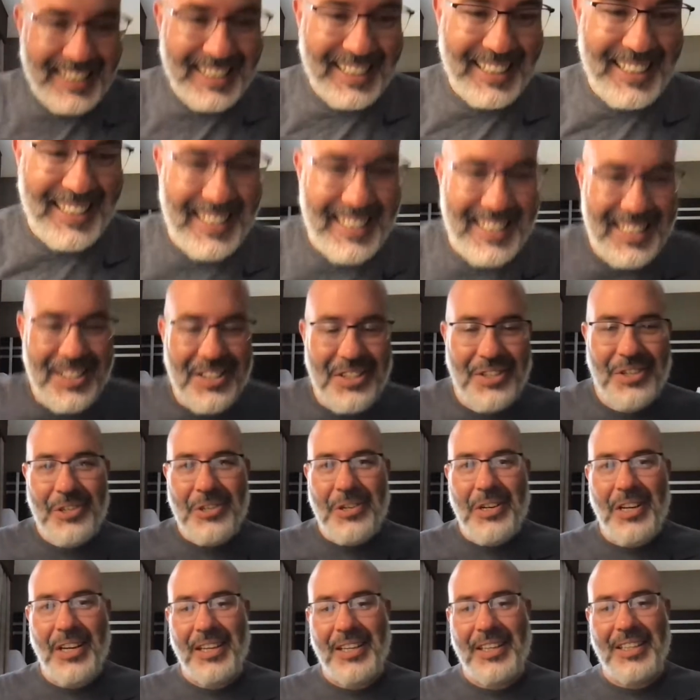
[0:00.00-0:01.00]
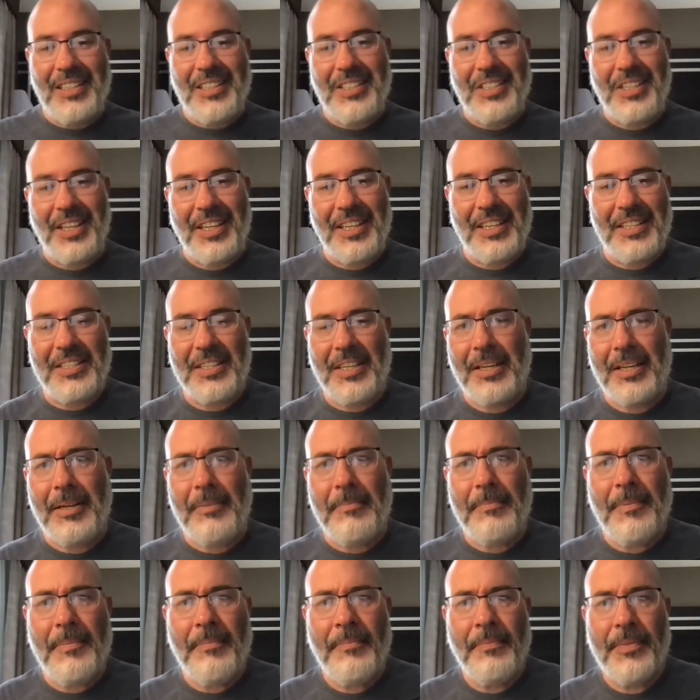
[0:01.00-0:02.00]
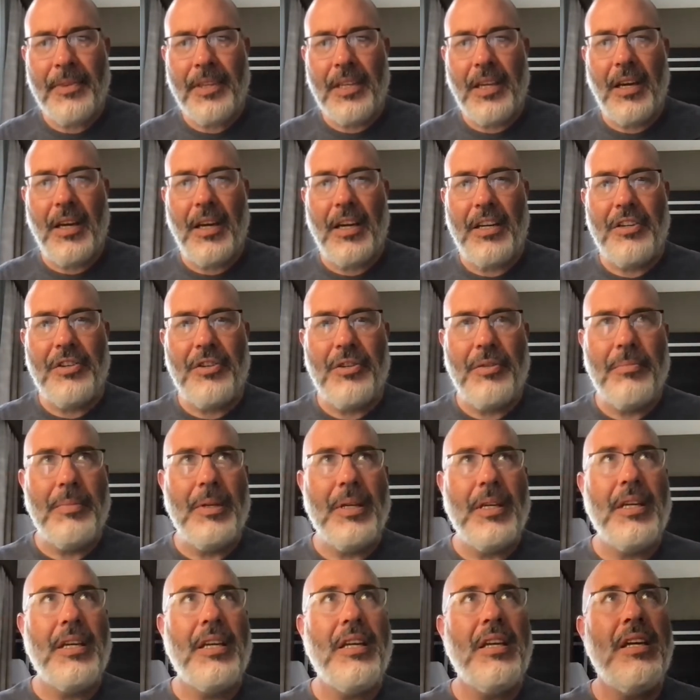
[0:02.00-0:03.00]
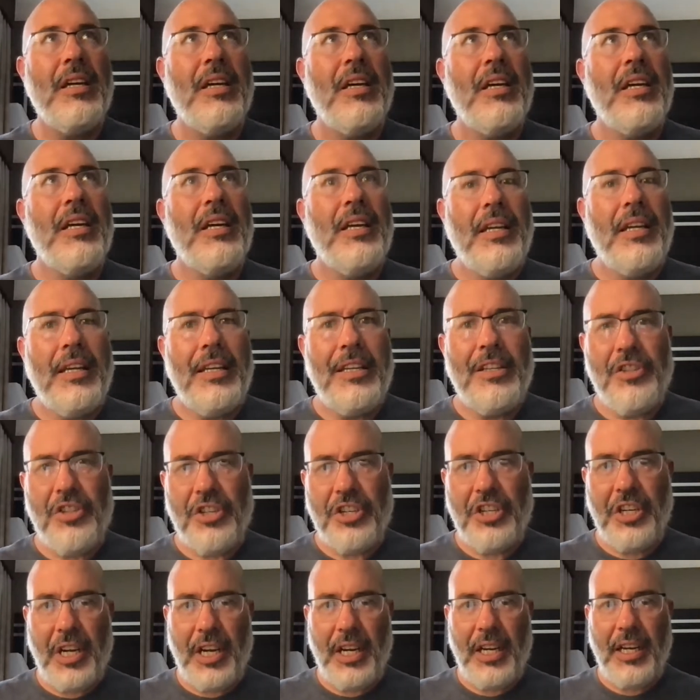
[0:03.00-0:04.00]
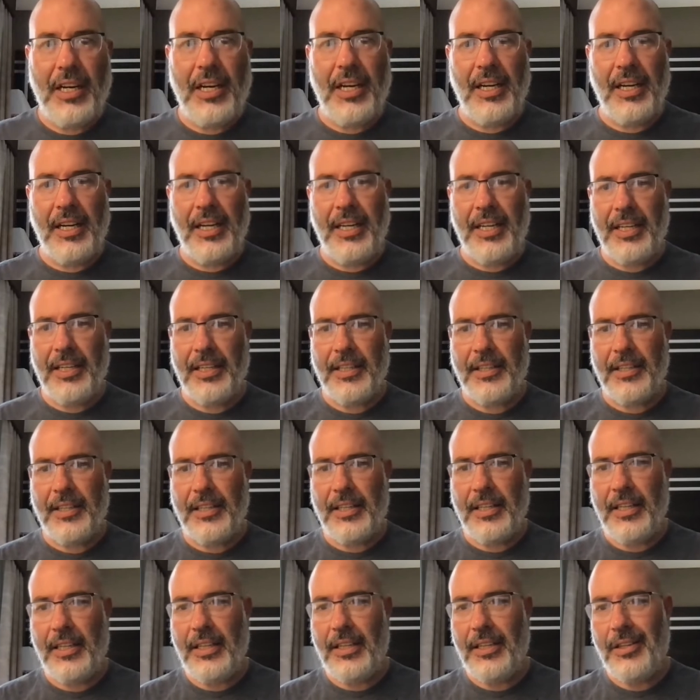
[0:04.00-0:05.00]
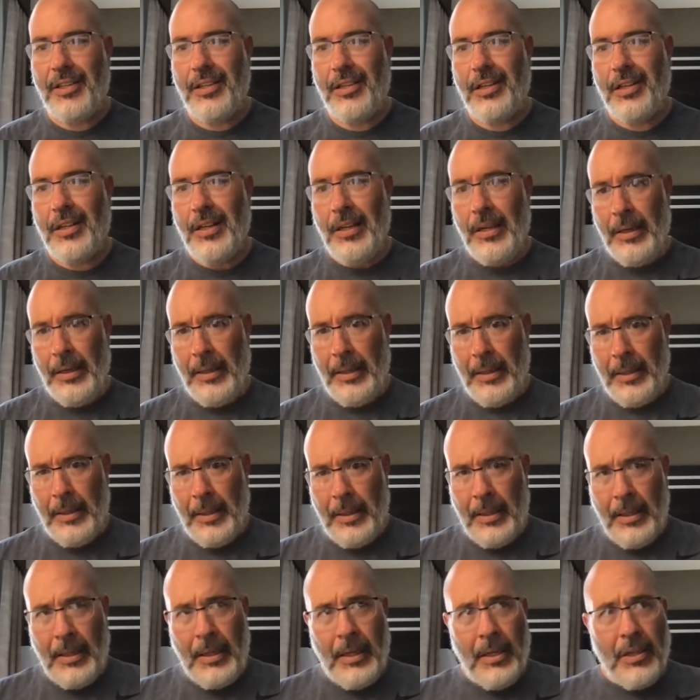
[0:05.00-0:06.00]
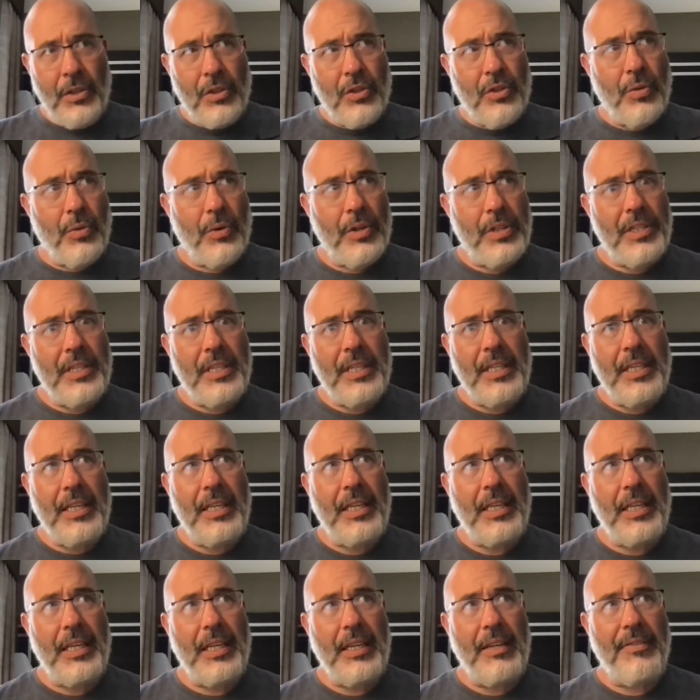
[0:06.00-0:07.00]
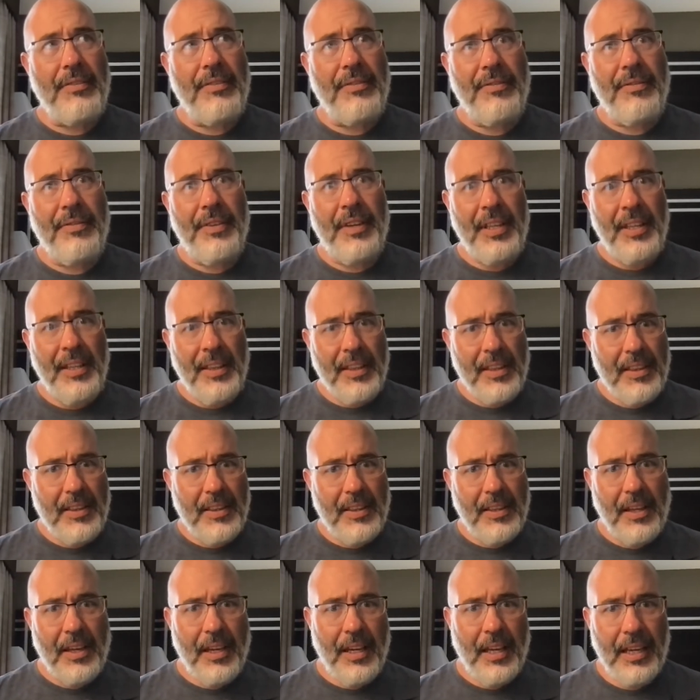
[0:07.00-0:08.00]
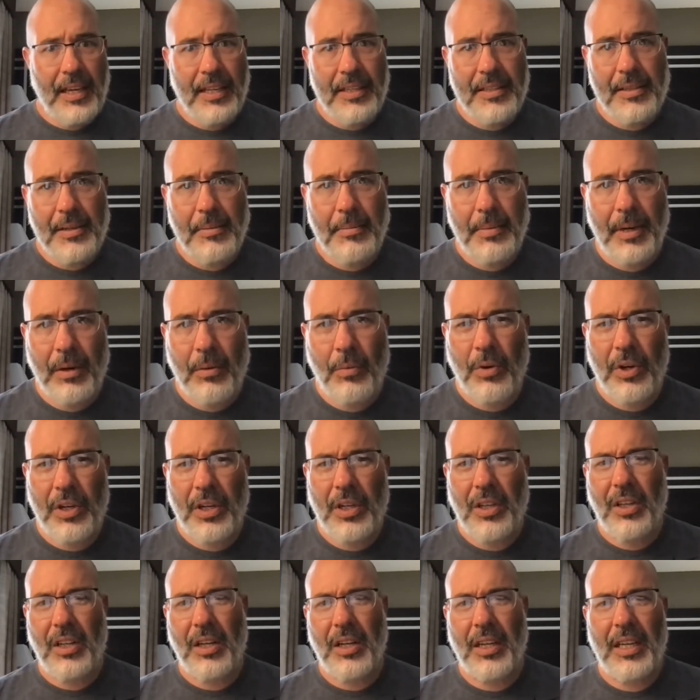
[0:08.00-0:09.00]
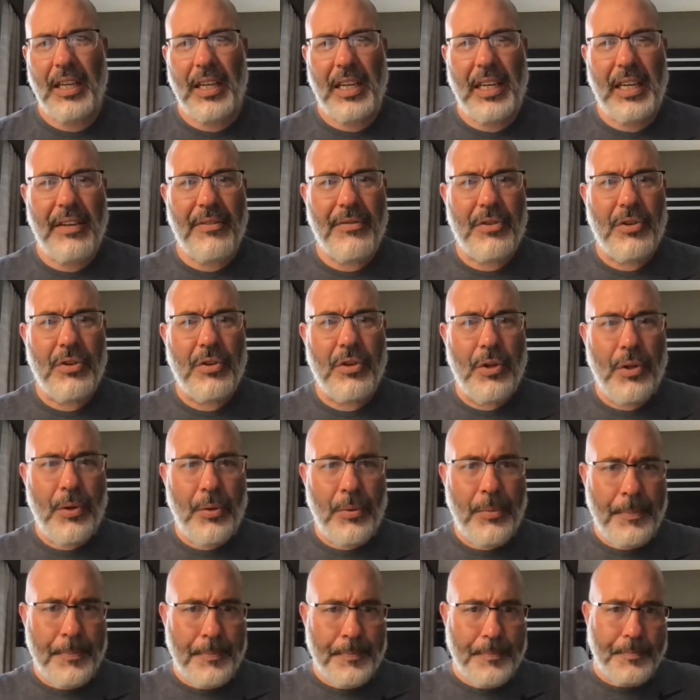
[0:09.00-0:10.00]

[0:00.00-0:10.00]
in China time. I should be in Shanghai on the 25th at about 1 o'clock in the afternoon.